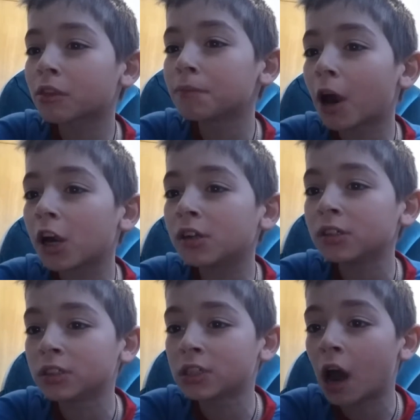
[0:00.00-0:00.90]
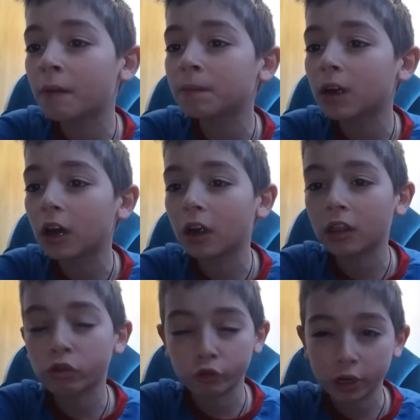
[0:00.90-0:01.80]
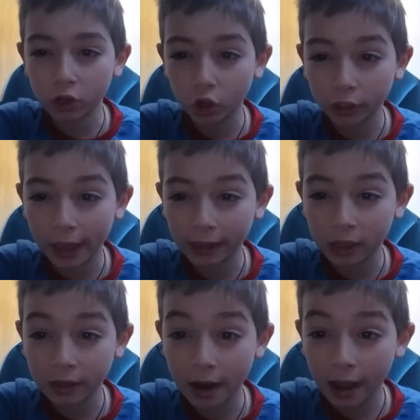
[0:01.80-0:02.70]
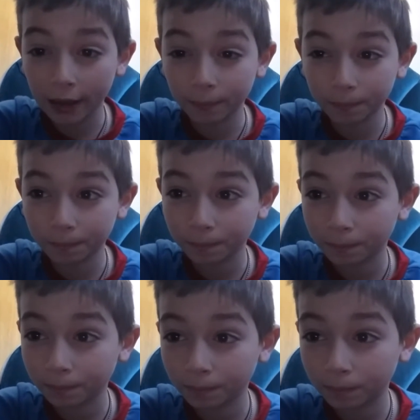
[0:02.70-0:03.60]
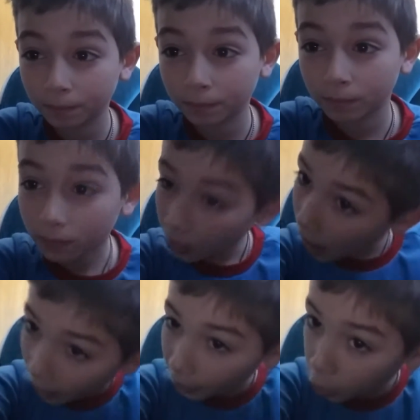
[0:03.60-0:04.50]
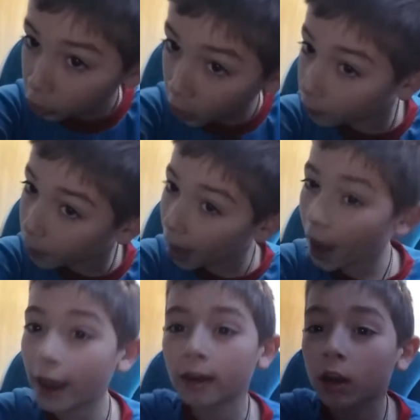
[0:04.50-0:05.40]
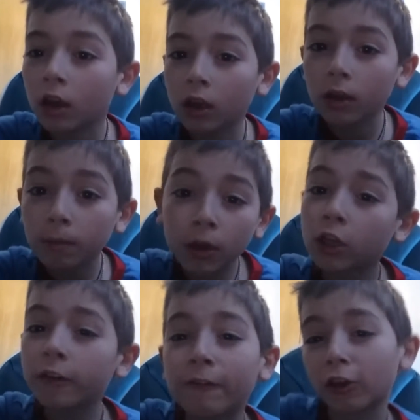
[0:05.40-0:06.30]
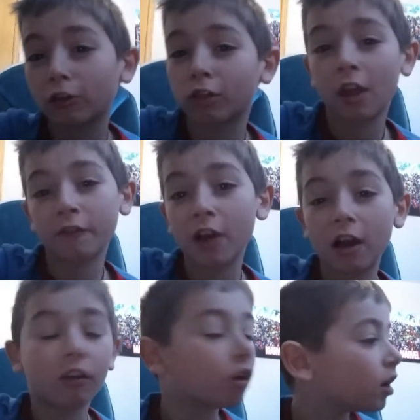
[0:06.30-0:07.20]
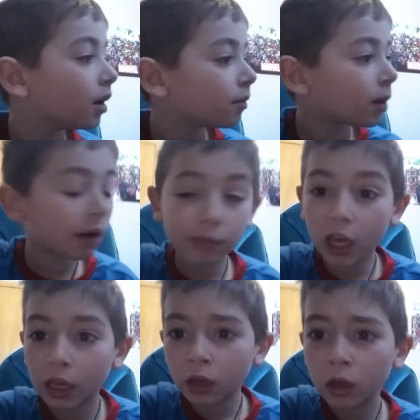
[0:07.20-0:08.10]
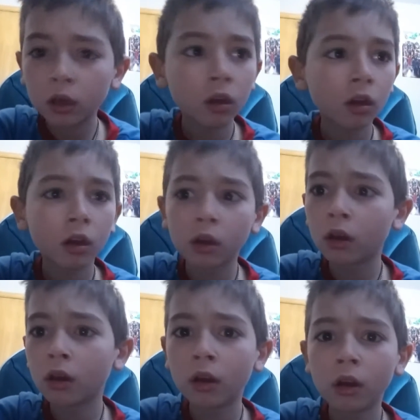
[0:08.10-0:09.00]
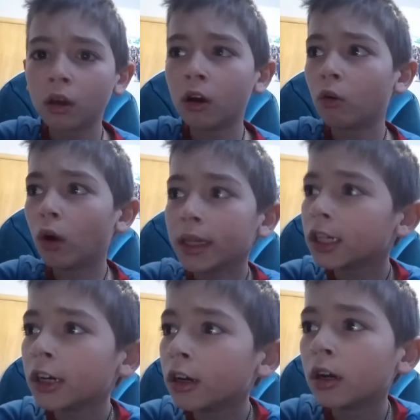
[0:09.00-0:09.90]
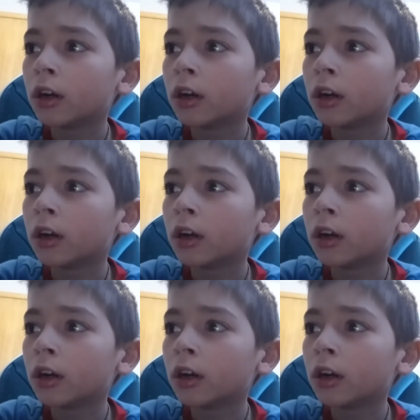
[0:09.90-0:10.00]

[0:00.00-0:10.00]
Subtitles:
a smart, dumb 3-year-old at the time. Had nothing in my head, but could figure stuff out. But I was like, what?